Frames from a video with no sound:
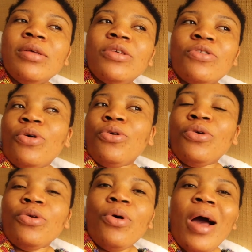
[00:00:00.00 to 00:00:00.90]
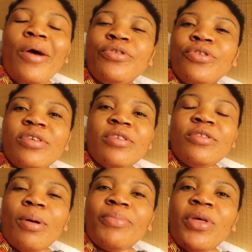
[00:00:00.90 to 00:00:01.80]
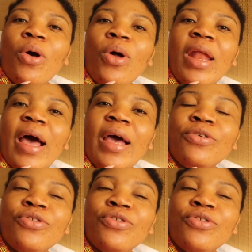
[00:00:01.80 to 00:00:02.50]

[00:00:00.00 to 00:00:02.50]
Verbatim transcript: So you know how you just see something online,